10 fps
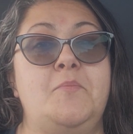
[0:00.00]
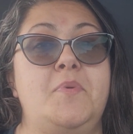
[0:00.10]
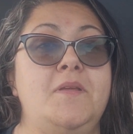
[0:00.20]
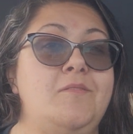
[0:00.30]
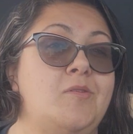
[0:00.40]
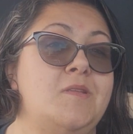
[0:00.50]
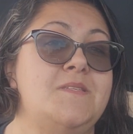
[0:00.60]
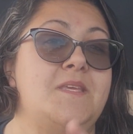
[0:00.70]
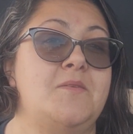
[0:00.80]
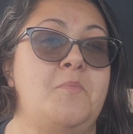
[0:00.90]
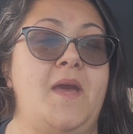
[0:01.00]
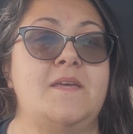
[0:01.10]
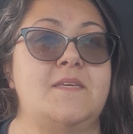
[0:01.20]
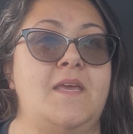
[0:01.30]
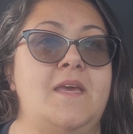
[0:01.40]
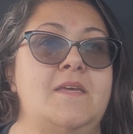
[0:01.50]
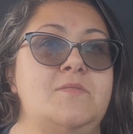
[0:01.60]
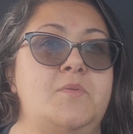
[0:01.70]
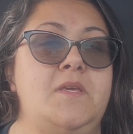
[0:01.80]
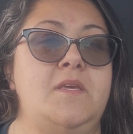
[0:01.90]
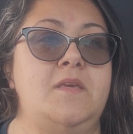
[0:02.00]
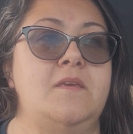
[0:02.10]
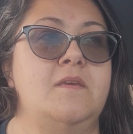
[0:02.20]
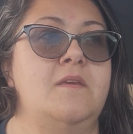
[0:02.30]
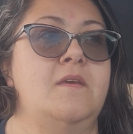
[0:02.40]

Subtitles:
but you can see them passing as we